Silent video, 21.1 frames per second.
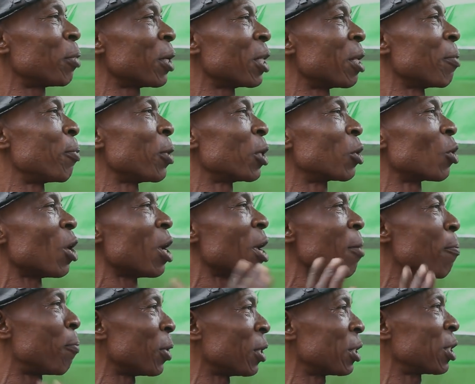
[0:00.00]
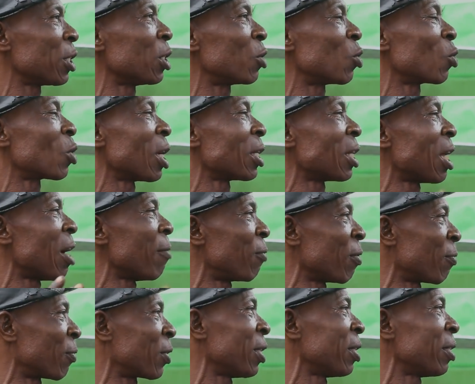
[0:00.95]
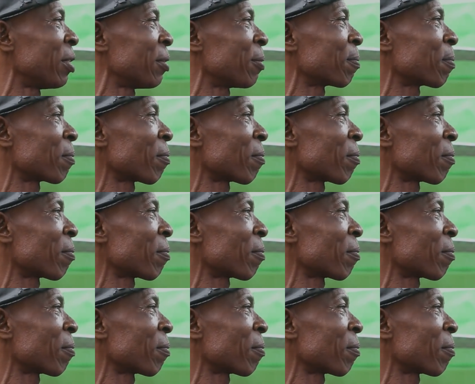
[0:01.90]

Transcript: PDP to APC 2015.